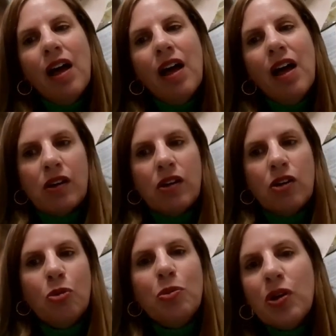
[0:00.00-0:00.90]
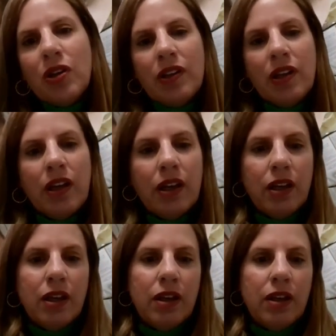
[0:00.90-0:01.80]
how does a
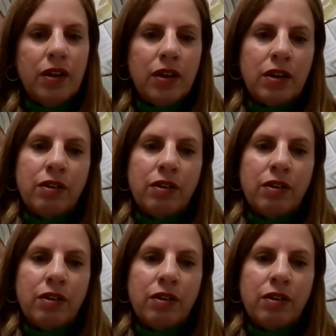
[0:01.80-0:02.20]
community